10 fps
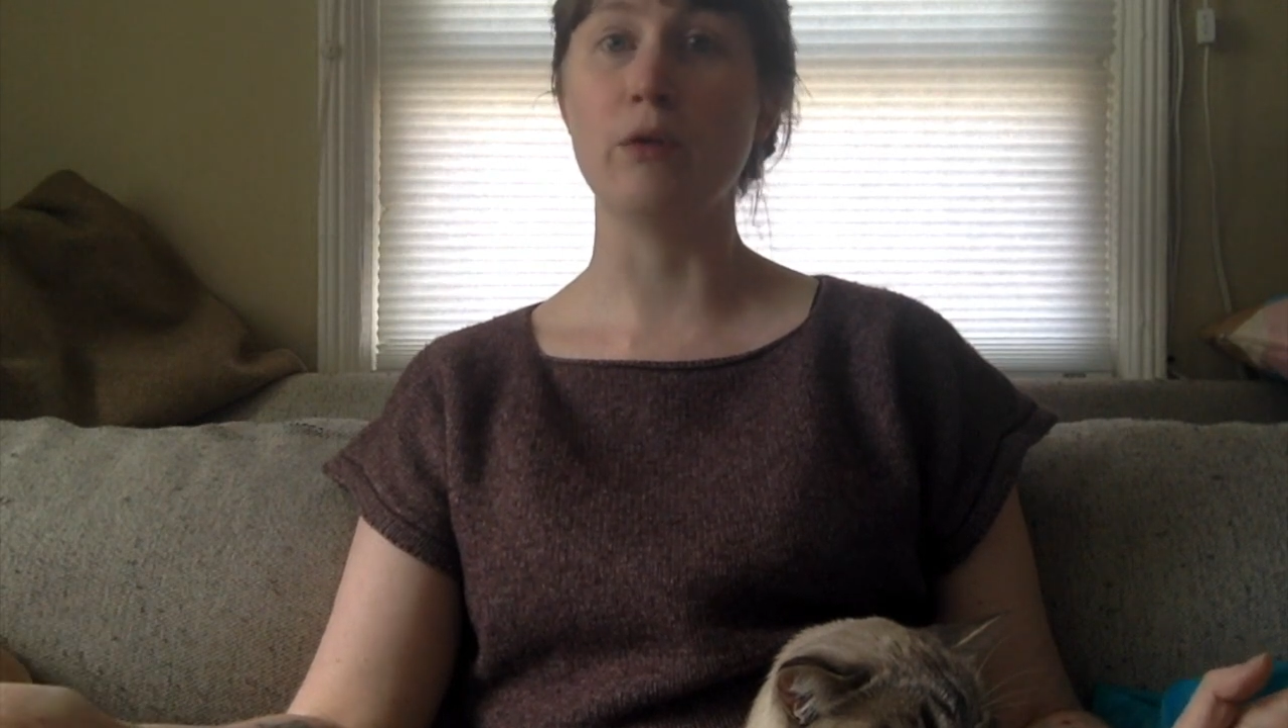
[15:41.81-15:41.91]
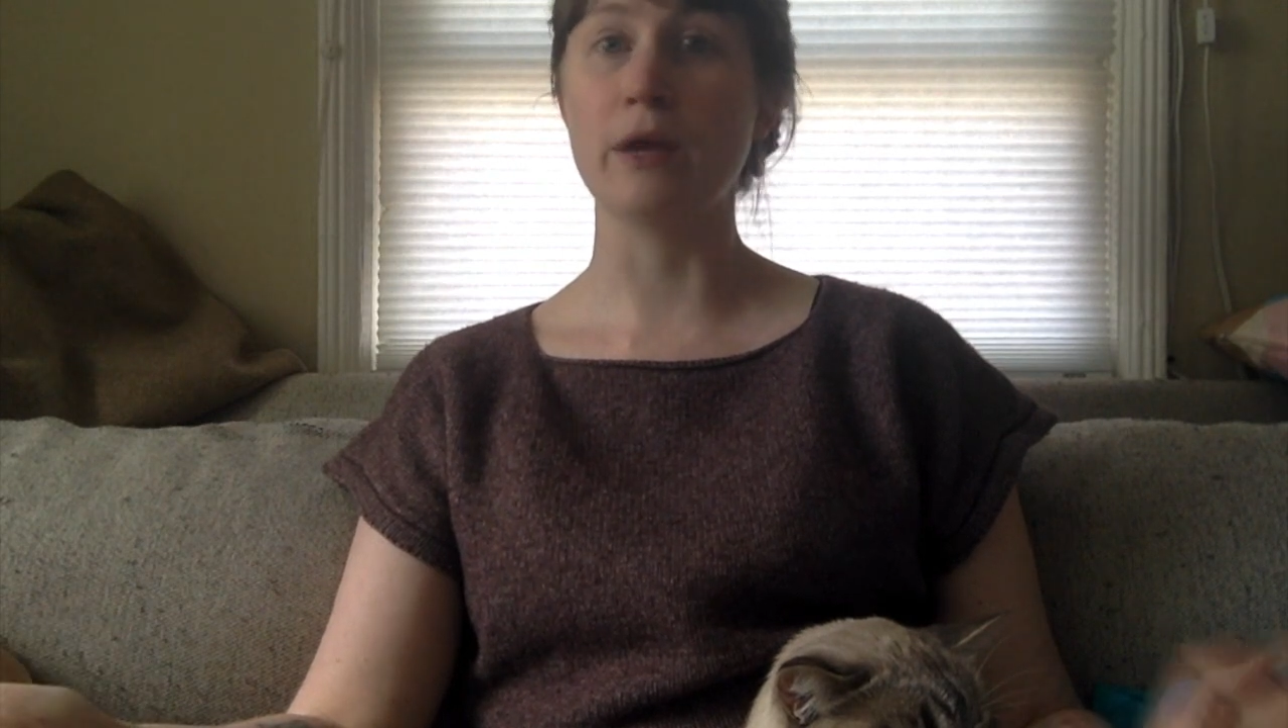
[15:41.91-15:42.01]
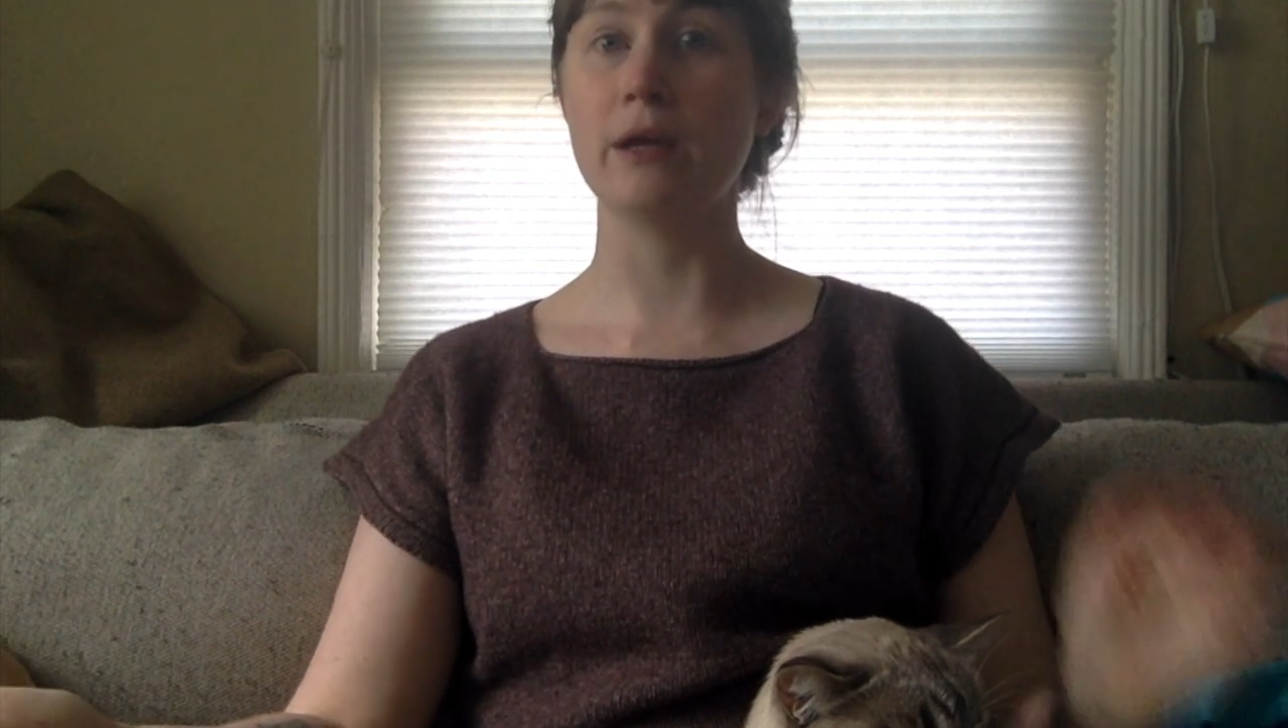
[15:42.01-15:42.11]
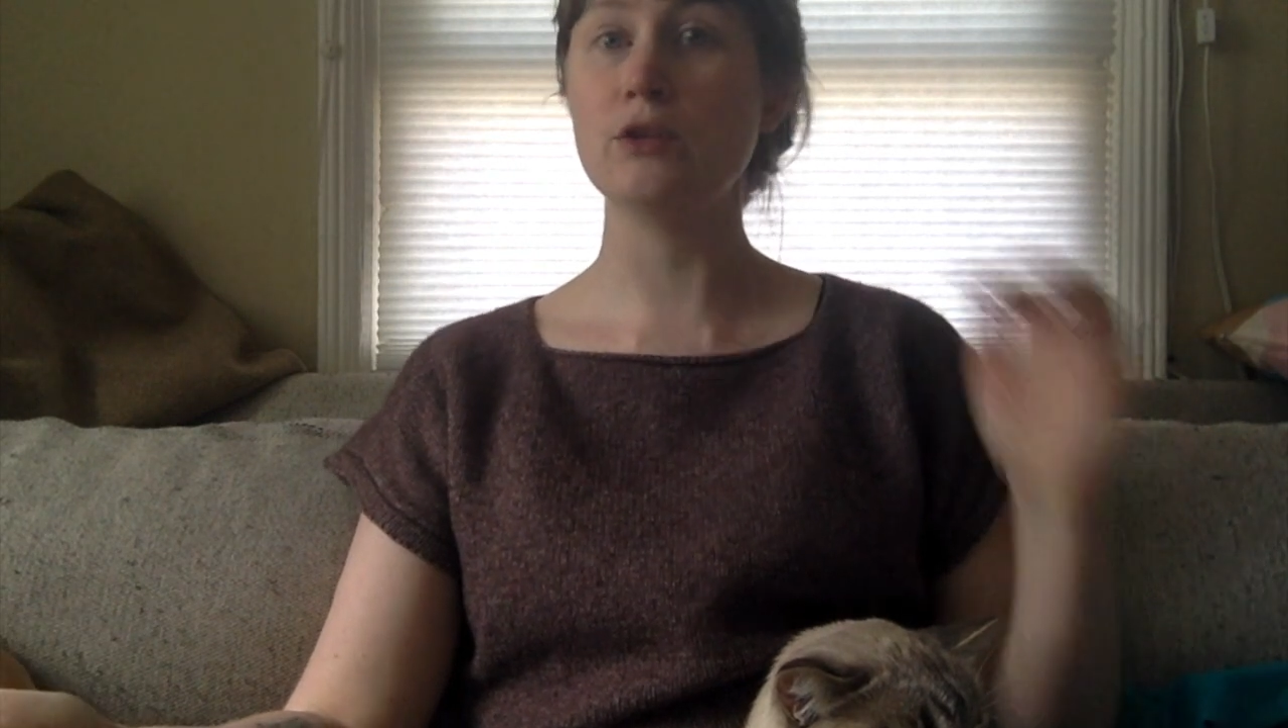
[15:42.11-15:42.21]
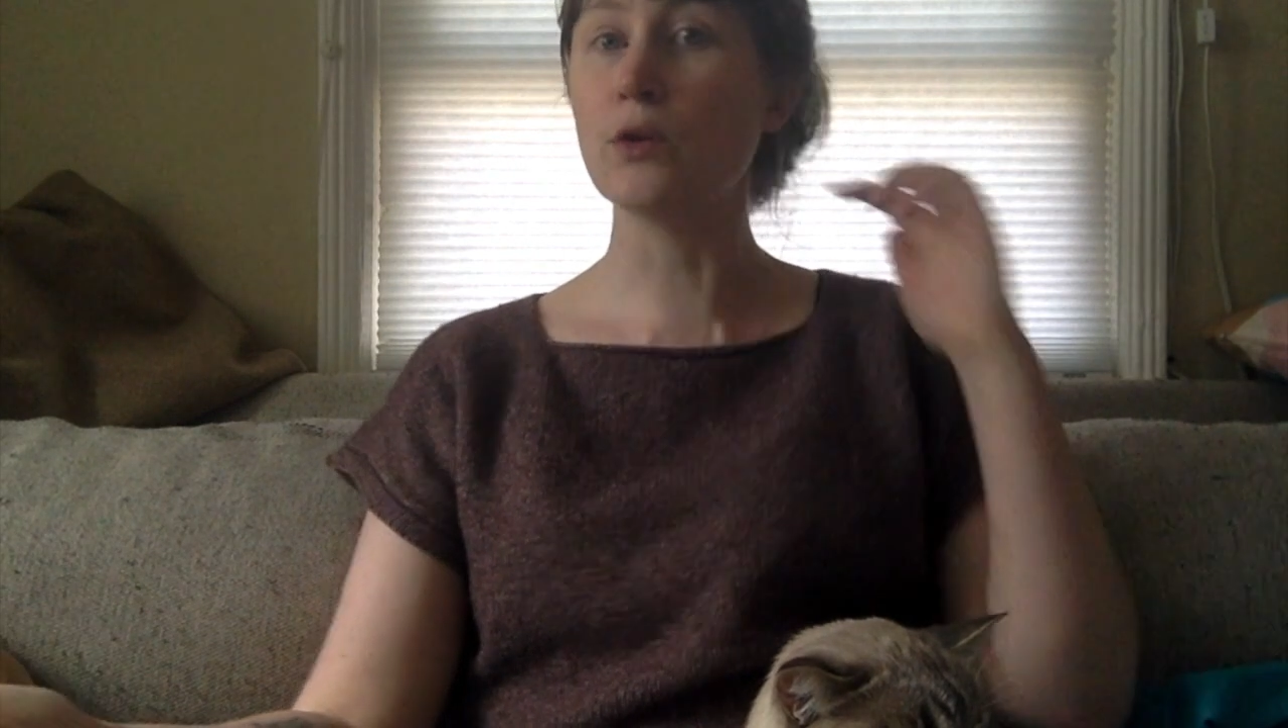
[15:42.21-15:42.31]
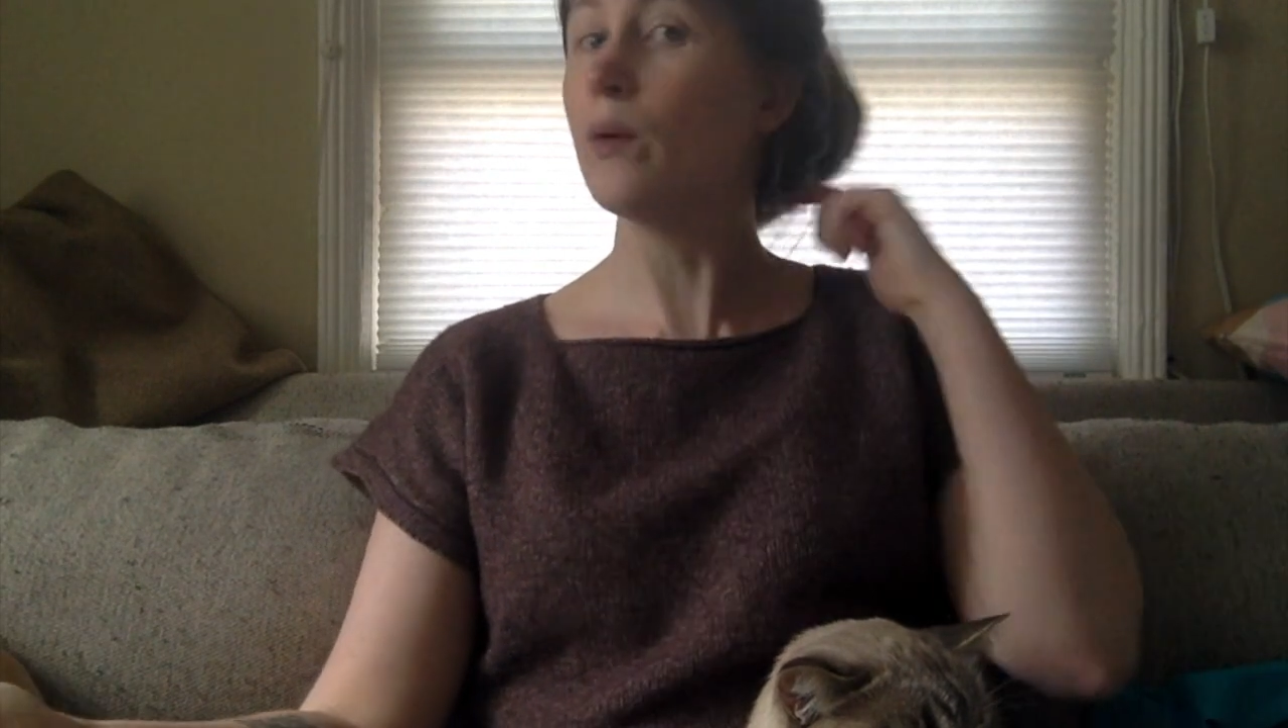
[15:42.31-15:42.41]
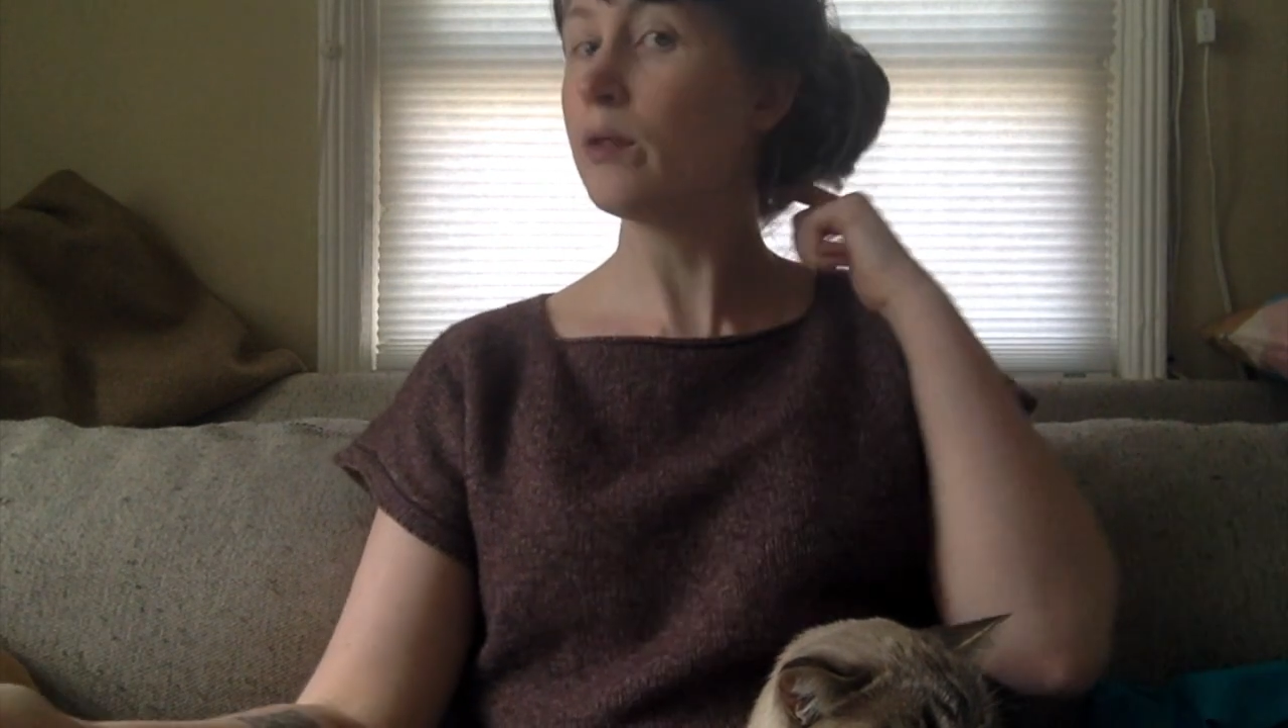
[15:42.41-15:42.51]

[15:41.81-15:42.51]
that I do